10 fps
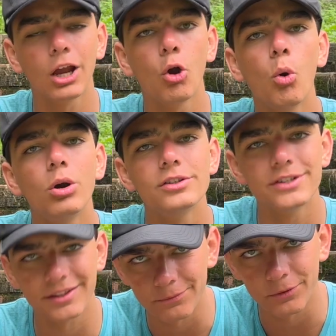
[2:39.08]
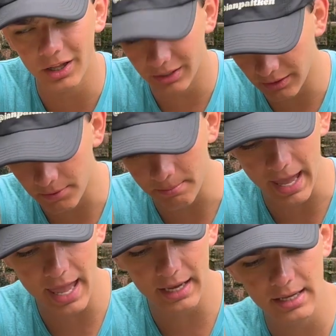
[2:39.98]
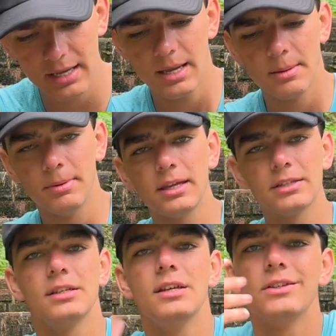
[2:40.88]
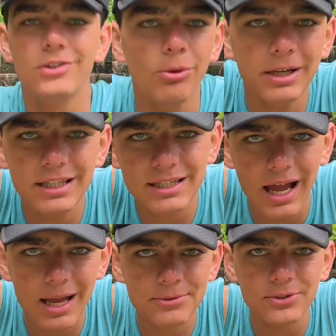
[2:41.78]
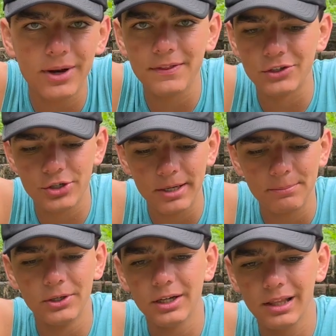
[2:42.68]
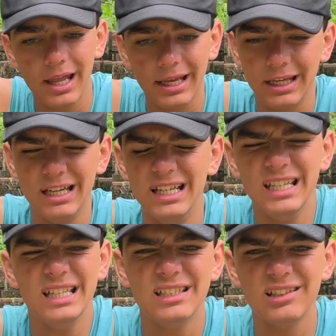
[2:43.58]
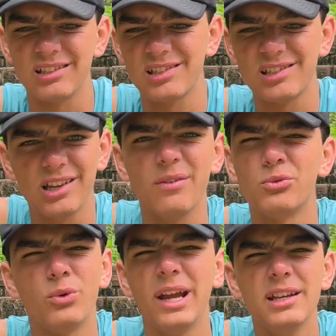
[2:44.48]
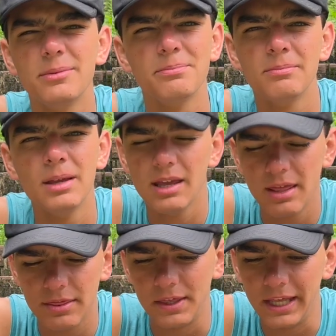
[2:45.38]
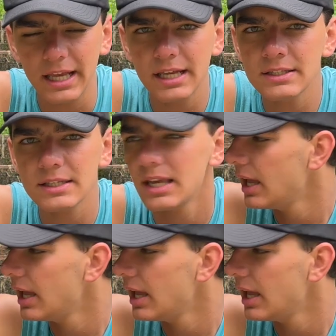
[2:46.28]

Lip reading: cords on the front of the bag, because so many times throughout the trip, you're gonna like need to stuff random things